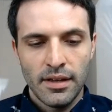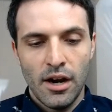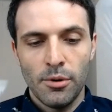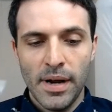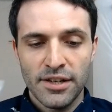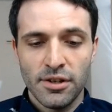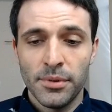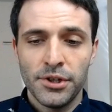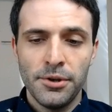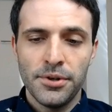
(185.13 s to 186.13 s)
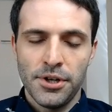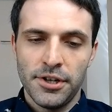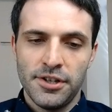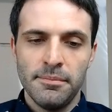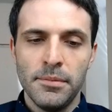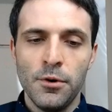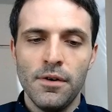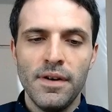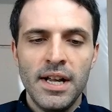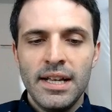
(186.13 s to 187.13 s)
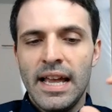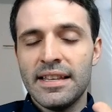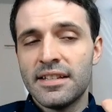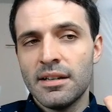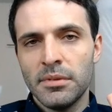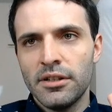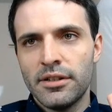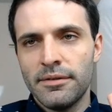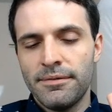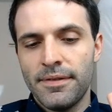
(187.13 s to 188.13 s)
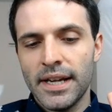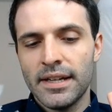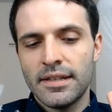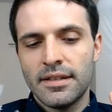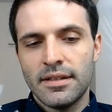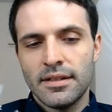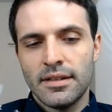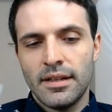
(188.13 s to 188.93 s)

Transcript: our box number 2 starts to move. And similar to fixed,